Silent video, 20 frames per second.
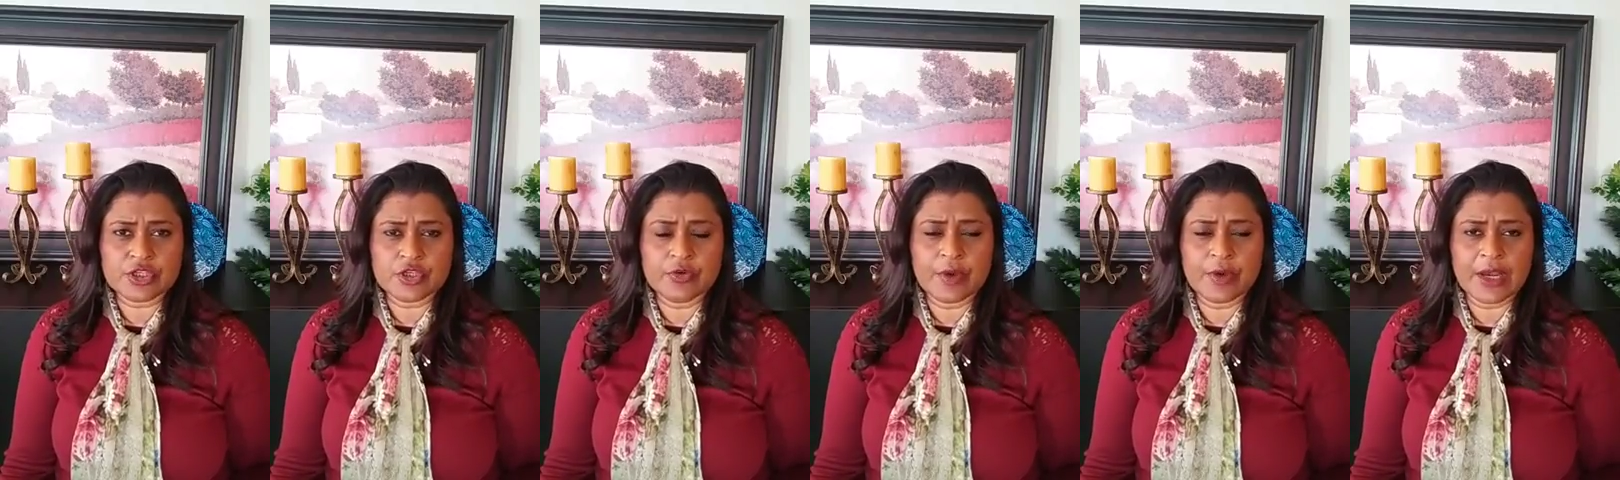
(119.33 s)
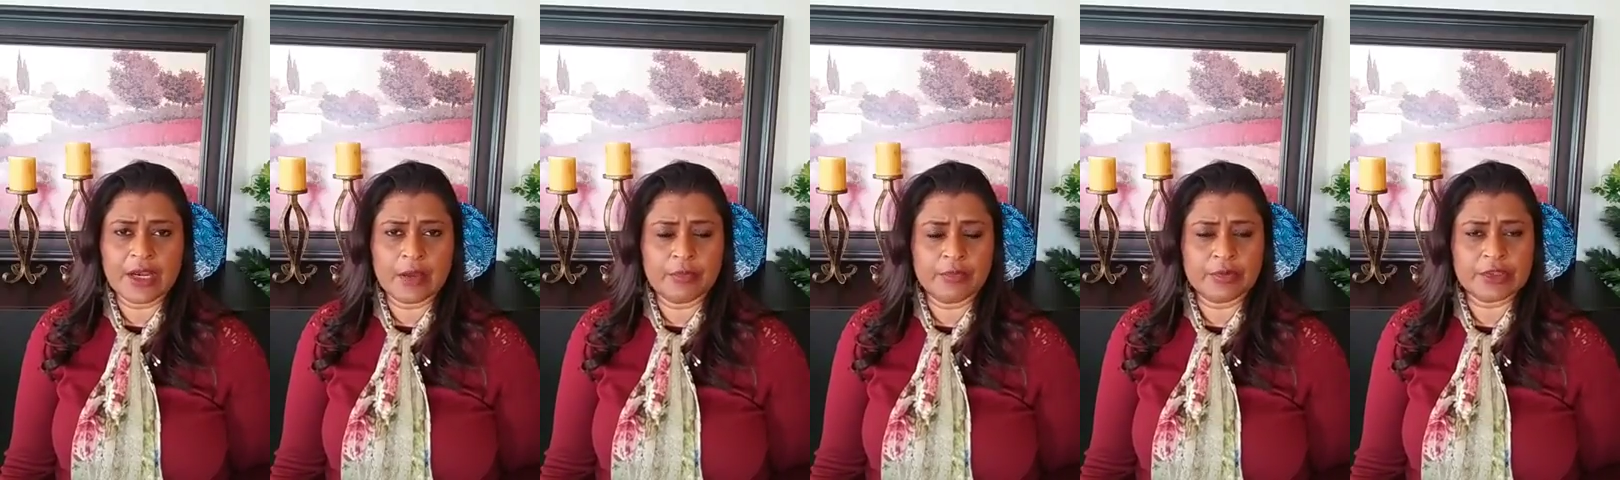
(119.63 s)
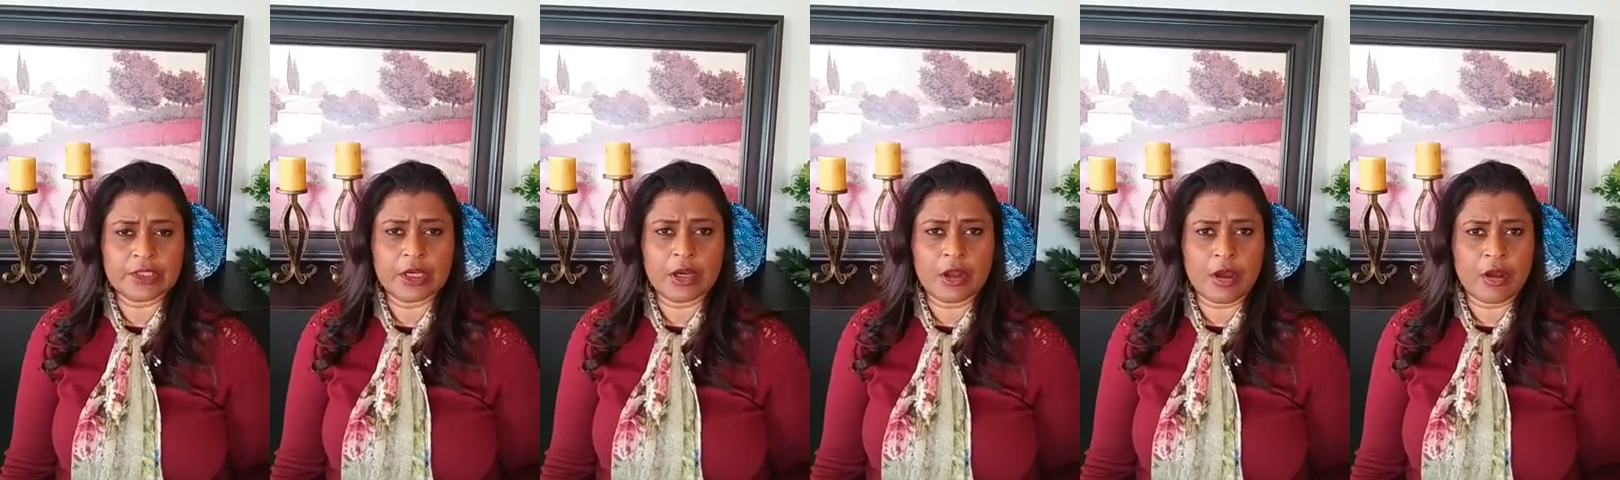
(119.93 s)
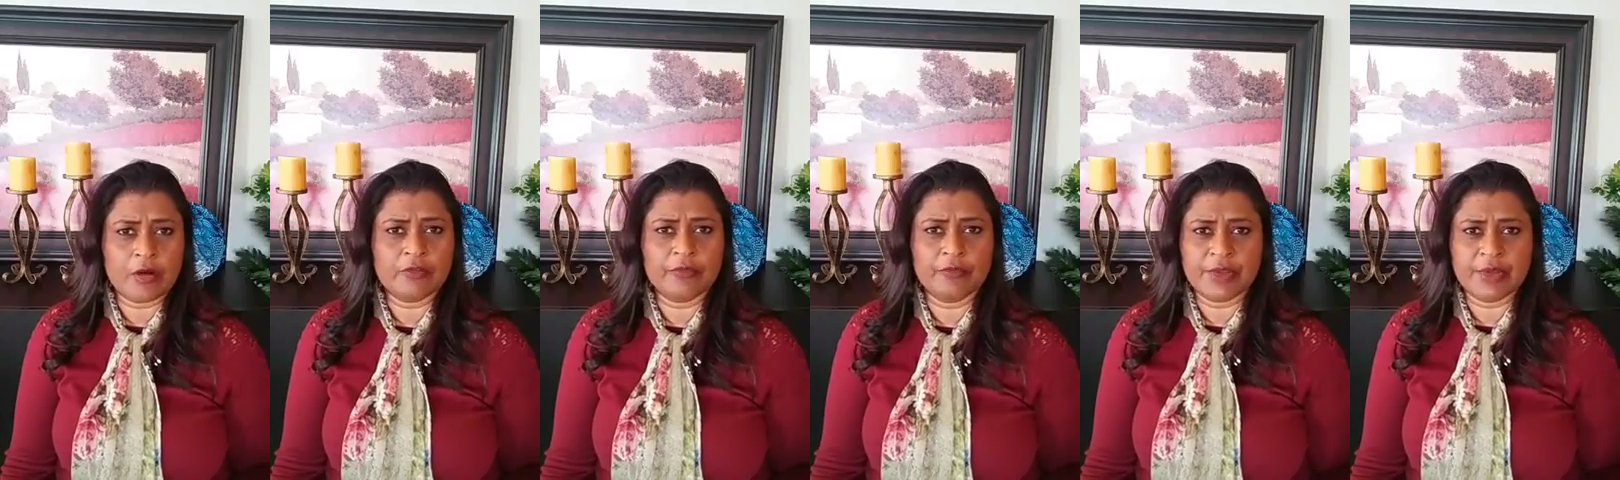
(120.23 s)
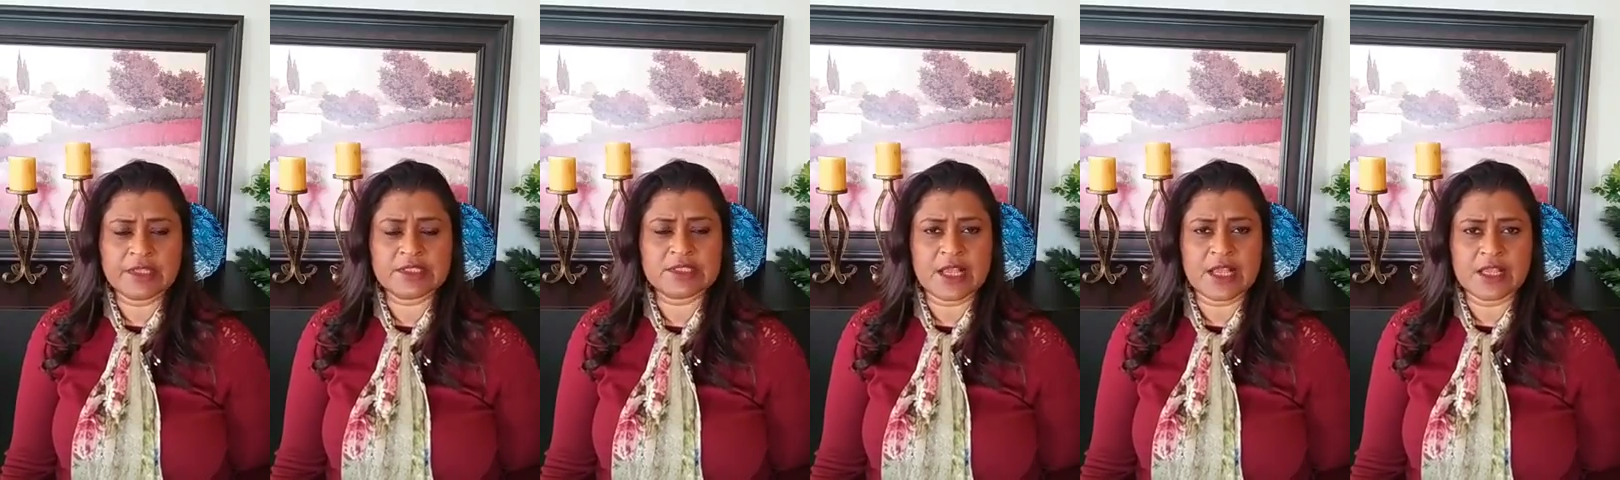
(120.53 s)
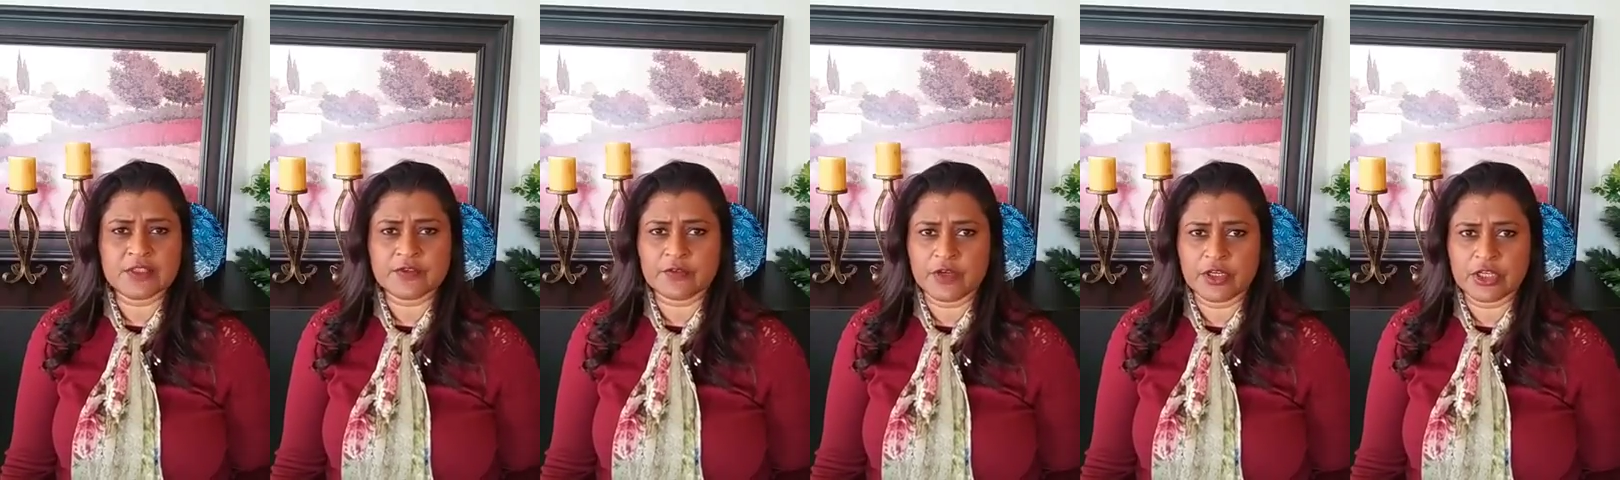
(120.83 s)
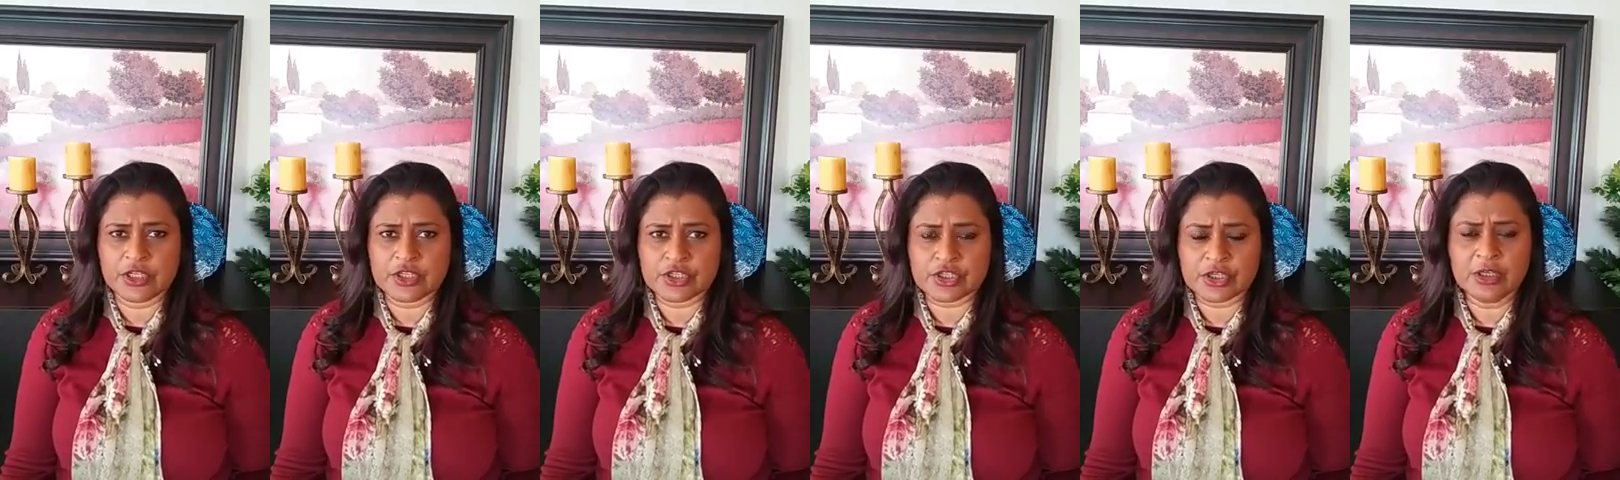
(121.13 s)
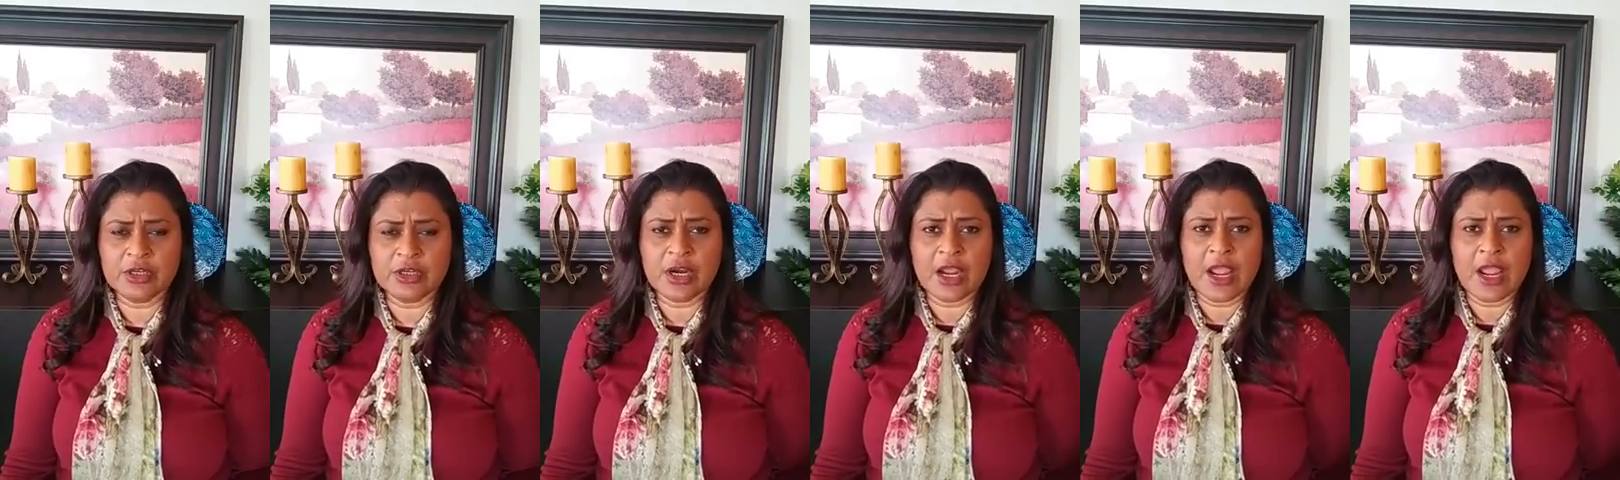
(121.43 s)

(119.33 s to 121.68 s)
you end up with a lot of big size furniture,